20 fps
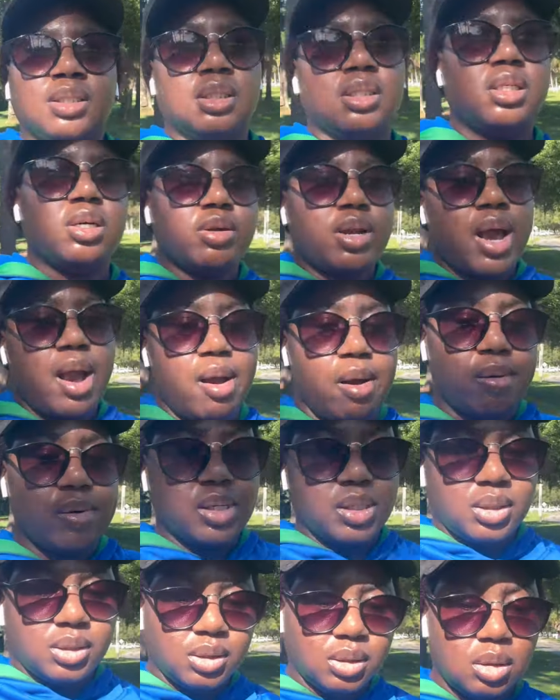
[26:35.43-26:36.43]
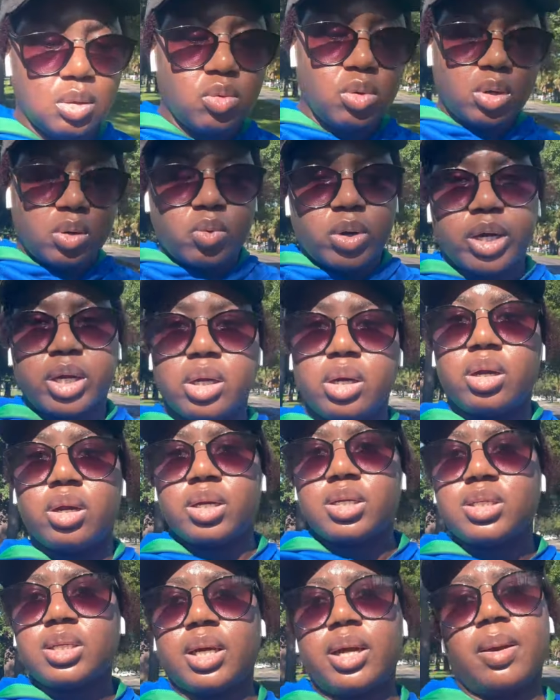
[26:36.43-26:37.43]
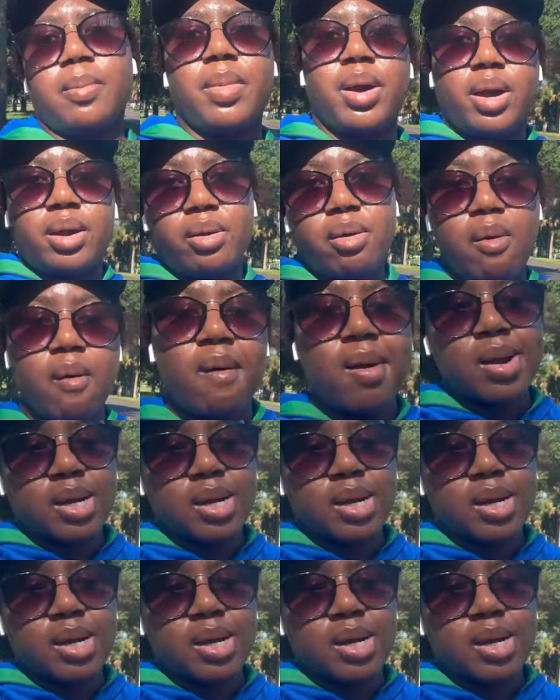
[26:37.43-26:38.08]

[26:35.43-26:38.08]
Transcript: so now we're working on our second mile